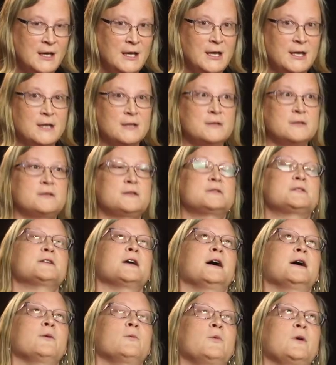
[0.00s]

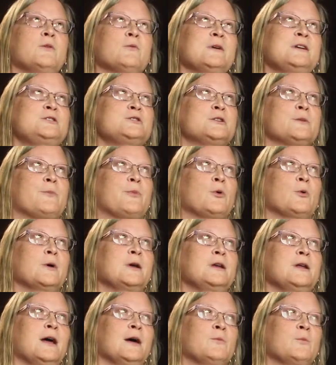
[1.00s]
We reached a
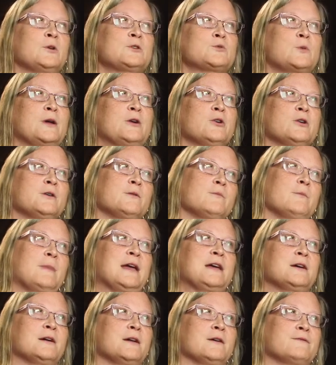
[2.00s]
point at which we couldn't
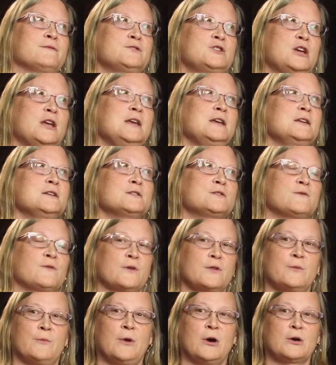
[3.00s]
make enough cheese for
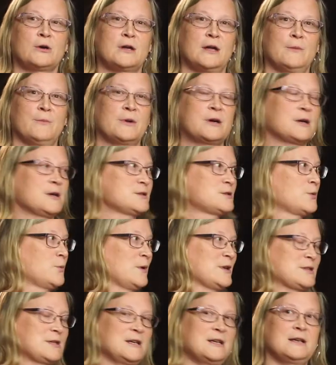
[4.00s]
the market because there
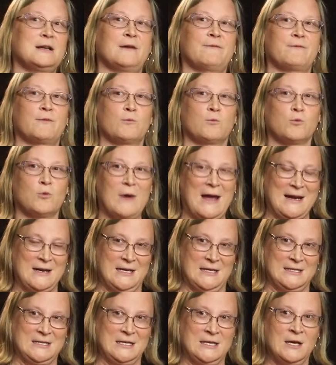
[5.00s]
wasn't enough
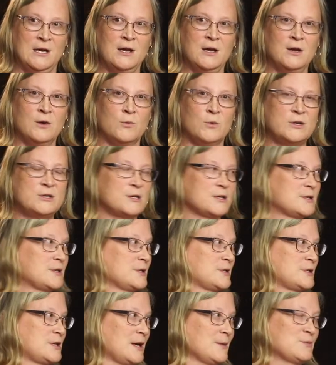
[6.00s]
rennet, which is a
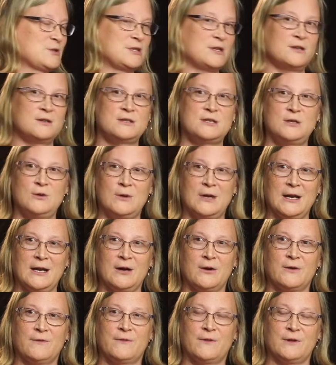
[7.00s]
substance you get
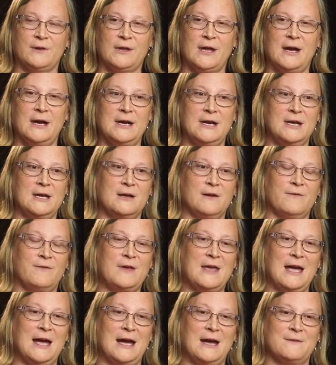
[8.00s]
out of the lining of
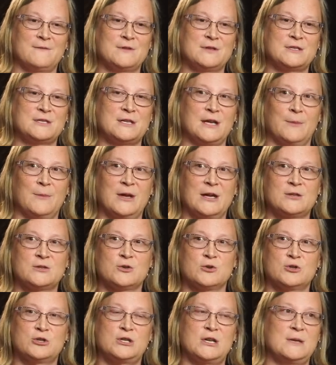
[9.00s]
calves' stomachs
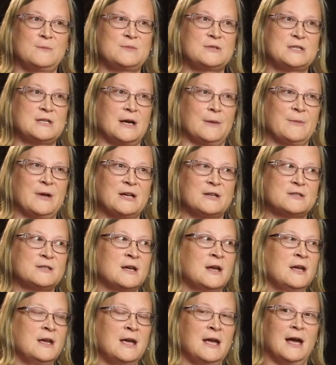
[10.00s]
or sheep's stomachs,
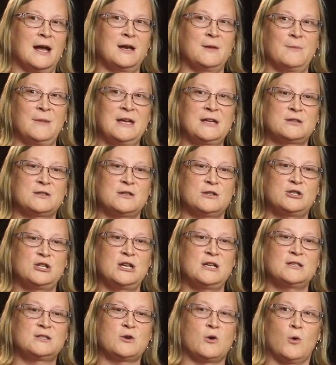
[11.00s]
and it makes the
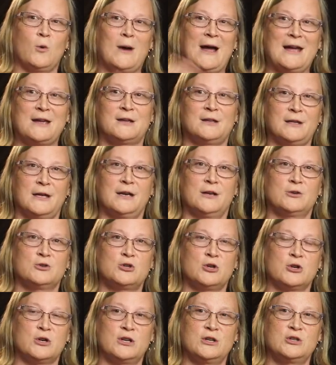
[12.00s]
cheese coagulate and
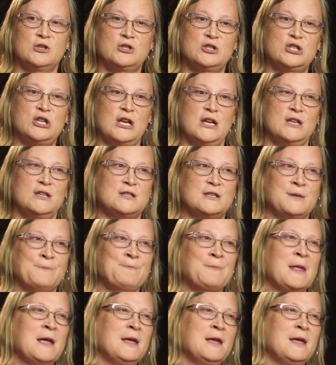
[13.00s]
turn into cheese.